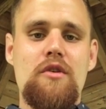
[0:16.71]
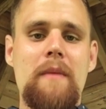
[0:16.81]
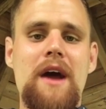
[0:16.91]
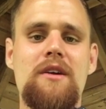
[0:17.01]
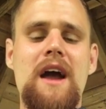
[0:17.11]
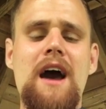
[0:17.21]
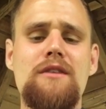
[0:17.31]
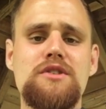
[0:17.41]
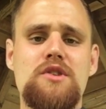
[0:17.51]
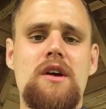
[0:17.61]
No matter
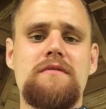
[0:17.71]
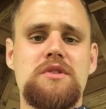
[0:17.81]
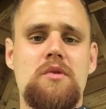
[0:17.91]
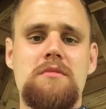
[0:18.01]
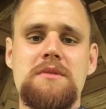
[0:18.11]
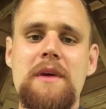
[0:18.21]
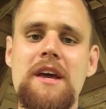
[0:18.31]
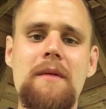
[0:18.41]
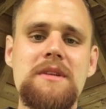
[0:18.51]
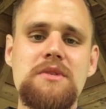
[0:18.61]
how strong of storms may
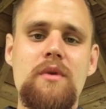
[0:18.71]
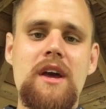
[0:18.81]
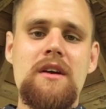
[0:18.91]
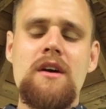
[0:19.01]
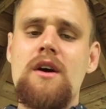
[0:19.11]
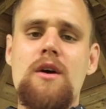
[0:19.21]
come its way